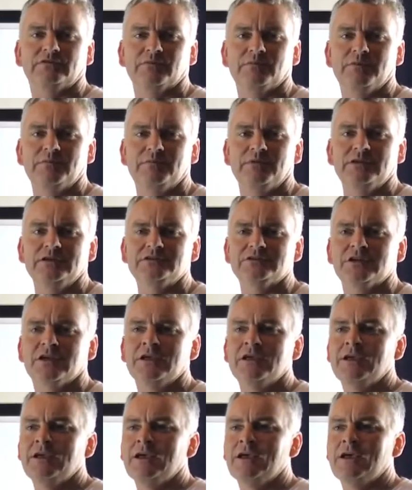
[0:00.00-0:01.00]
from the beach,
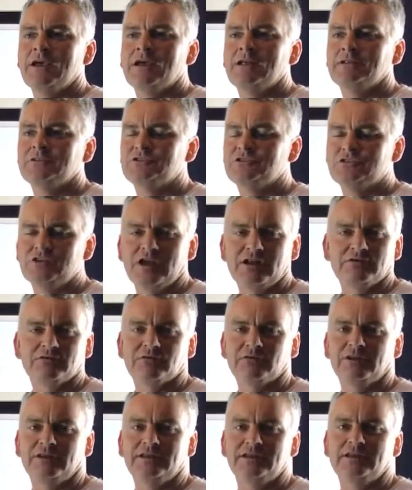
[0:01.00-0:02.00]

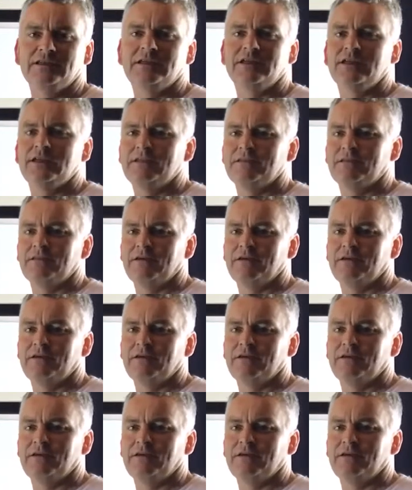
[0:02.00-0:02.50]
generally